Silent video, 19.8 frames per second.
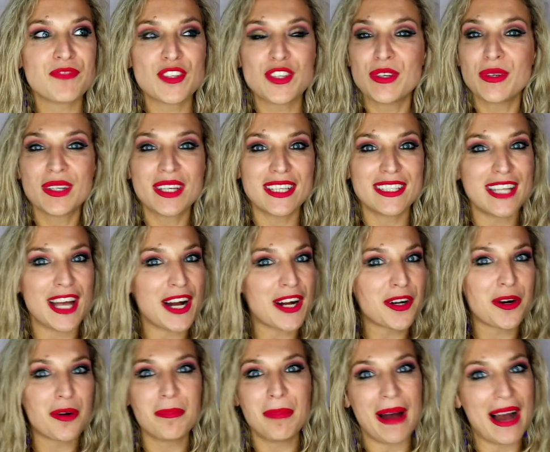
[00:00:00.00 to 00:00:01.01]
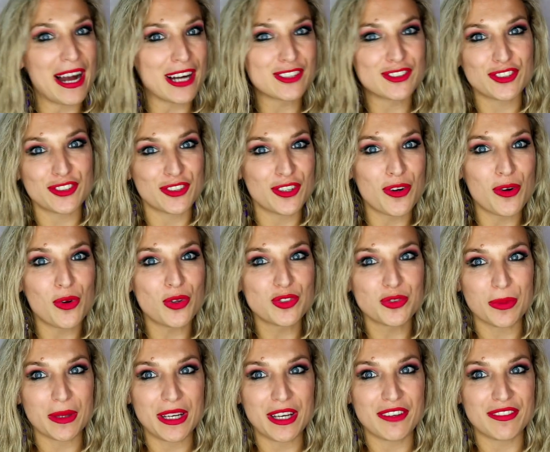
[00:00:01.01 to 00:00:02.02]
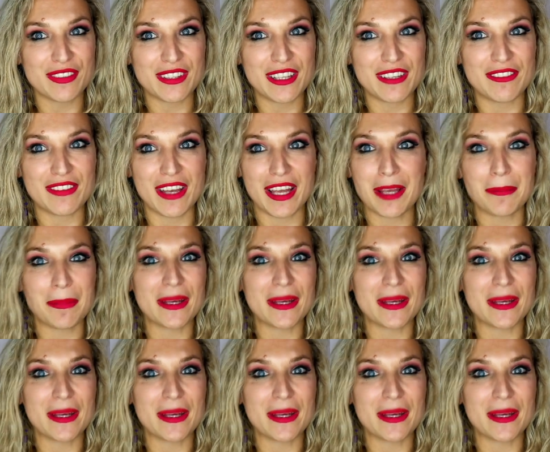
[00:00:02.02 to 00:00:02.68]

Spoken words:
you cannot go back to your old way of living